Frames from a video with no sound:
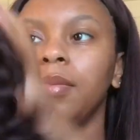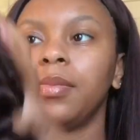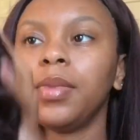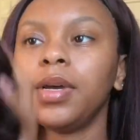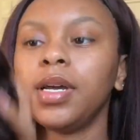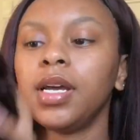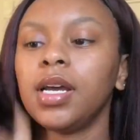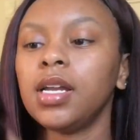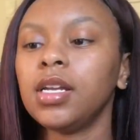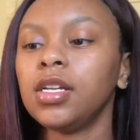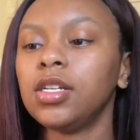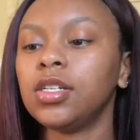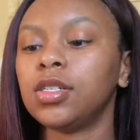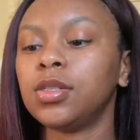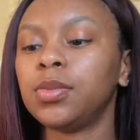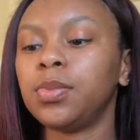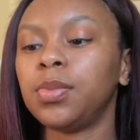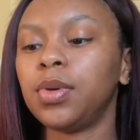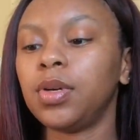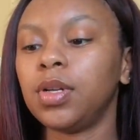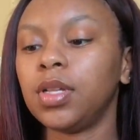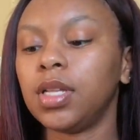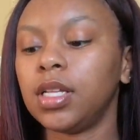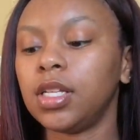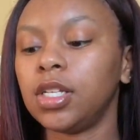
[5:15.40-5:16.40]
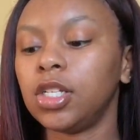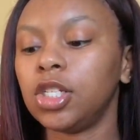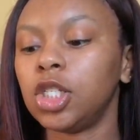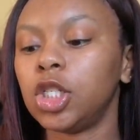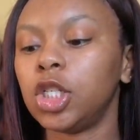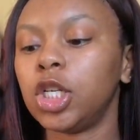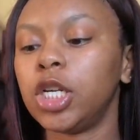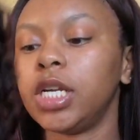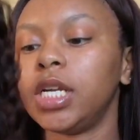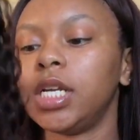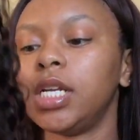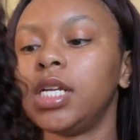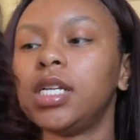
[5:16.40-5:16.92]
but kind of just pull at the
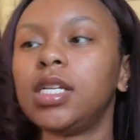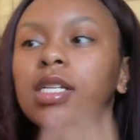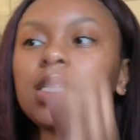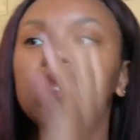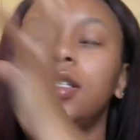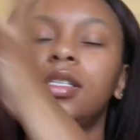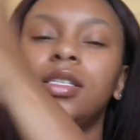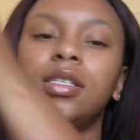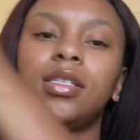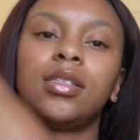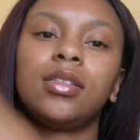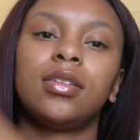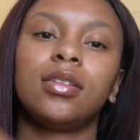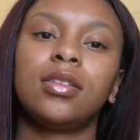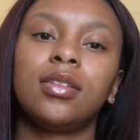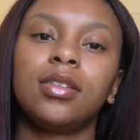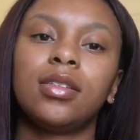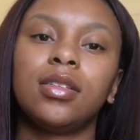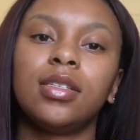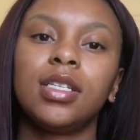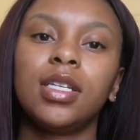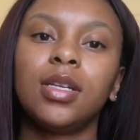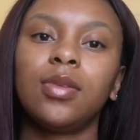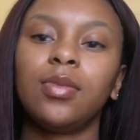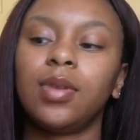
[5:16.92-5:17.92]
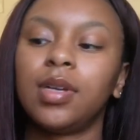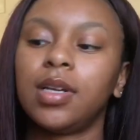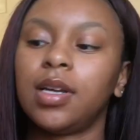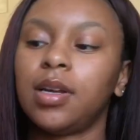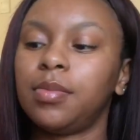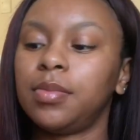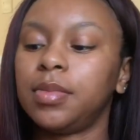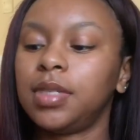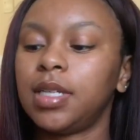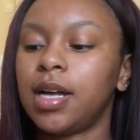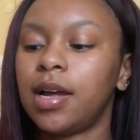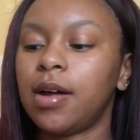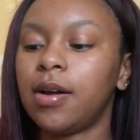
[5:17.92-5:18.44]
strands, see what
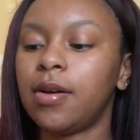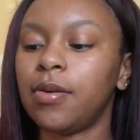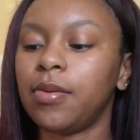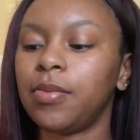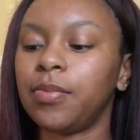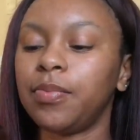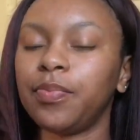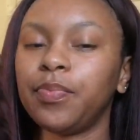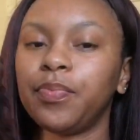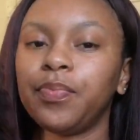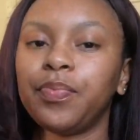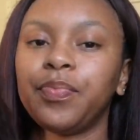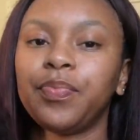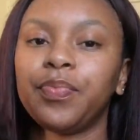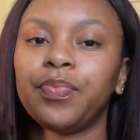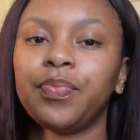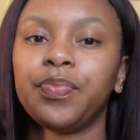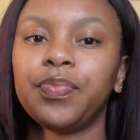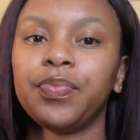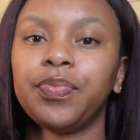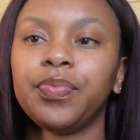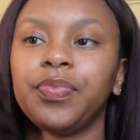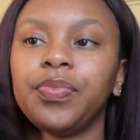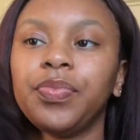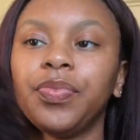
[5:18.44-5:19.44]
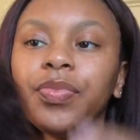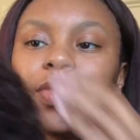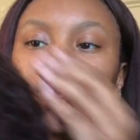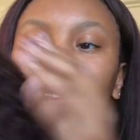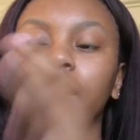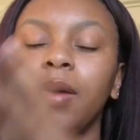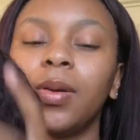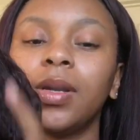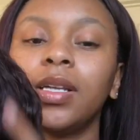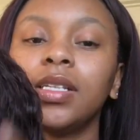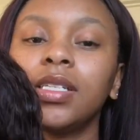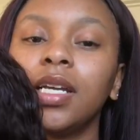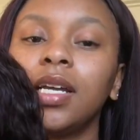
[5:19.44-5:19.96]
comes out.
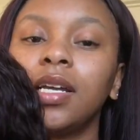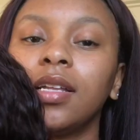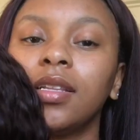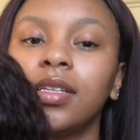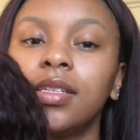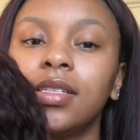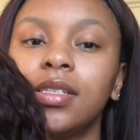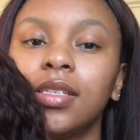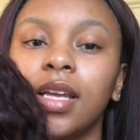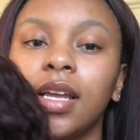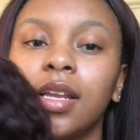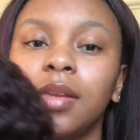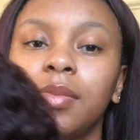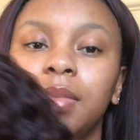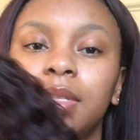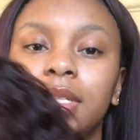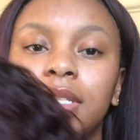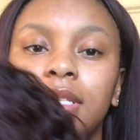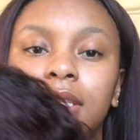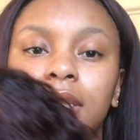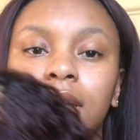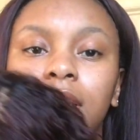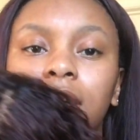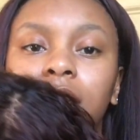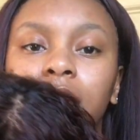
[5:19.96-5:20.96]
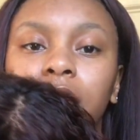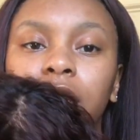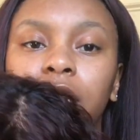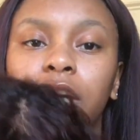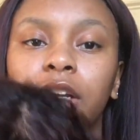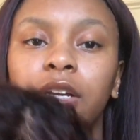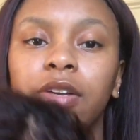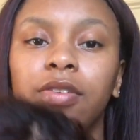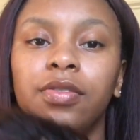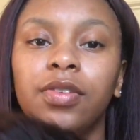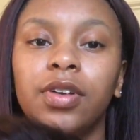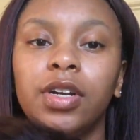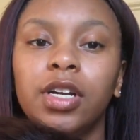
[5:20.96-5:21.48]
When I tell you, this has kind of been sitting
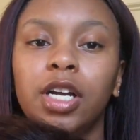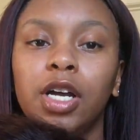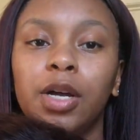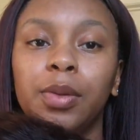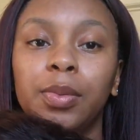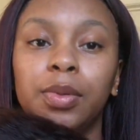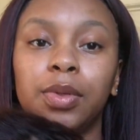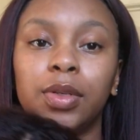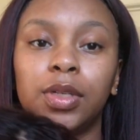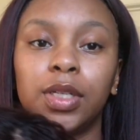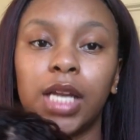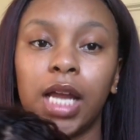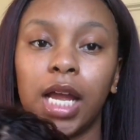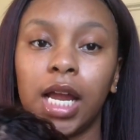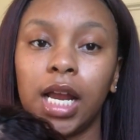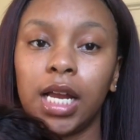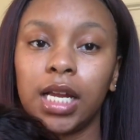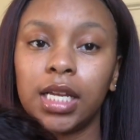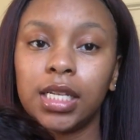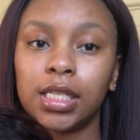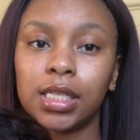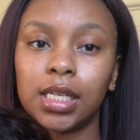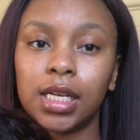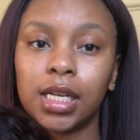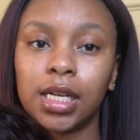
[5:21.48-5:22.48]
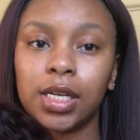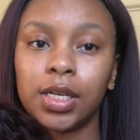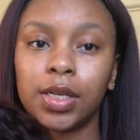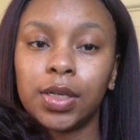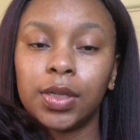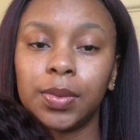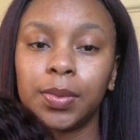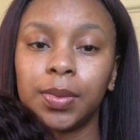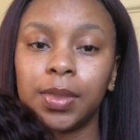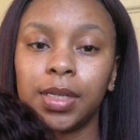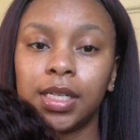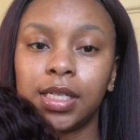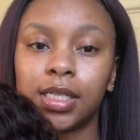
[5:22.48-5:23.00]
here for a couple of days
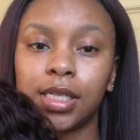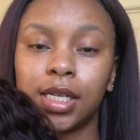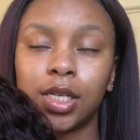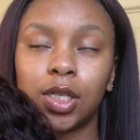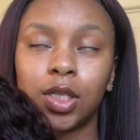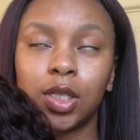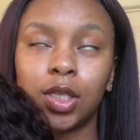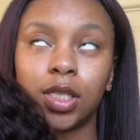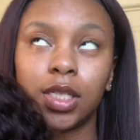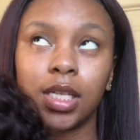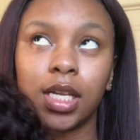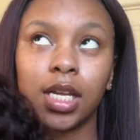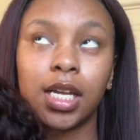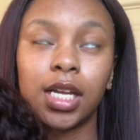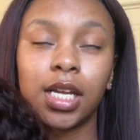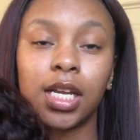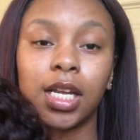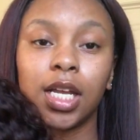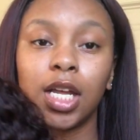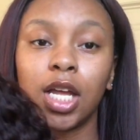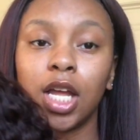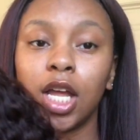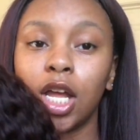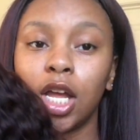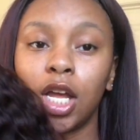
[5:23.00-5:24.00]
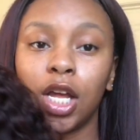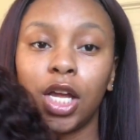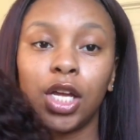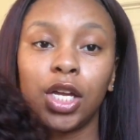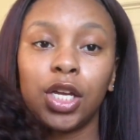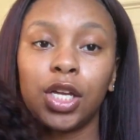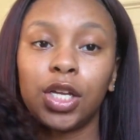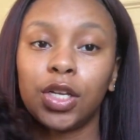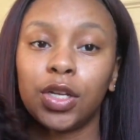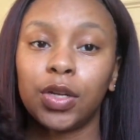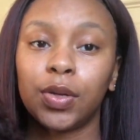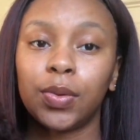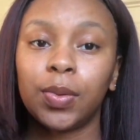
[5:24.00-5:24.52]
now because I was just like,
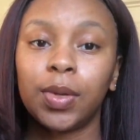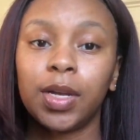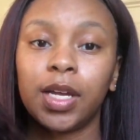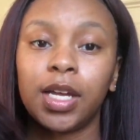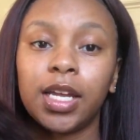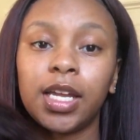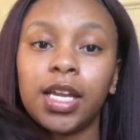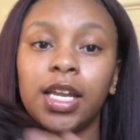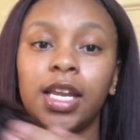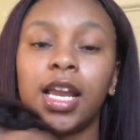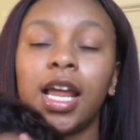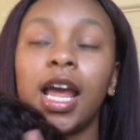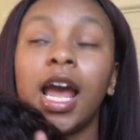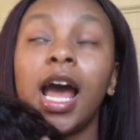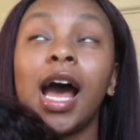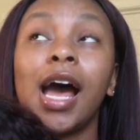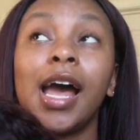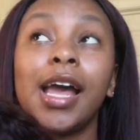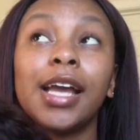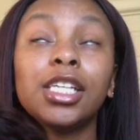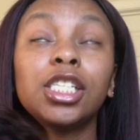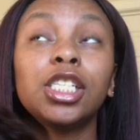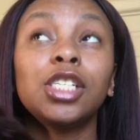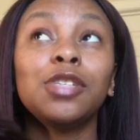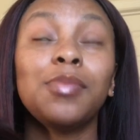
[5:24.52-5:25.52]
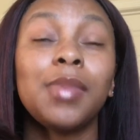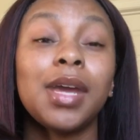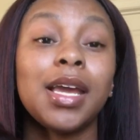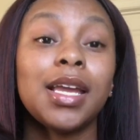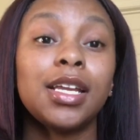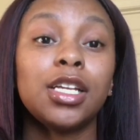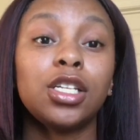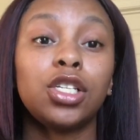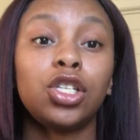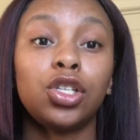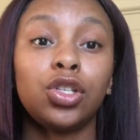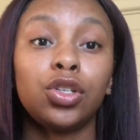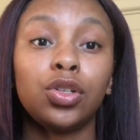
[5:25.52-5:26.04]
you know what? I actually made
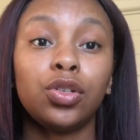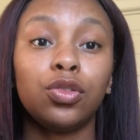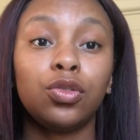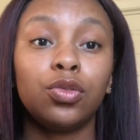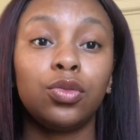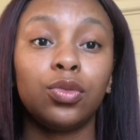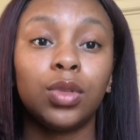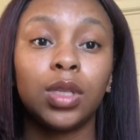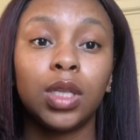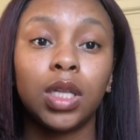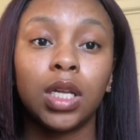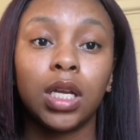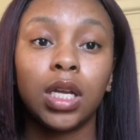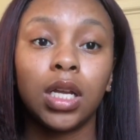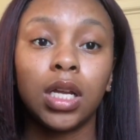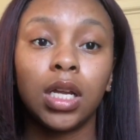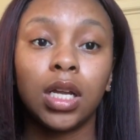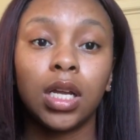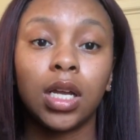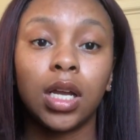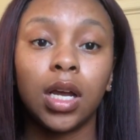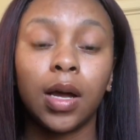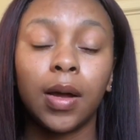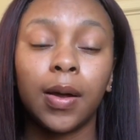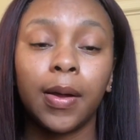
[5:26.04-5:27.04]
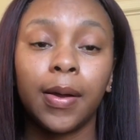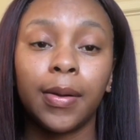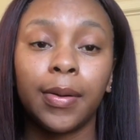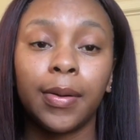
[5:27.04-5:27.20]
it to the,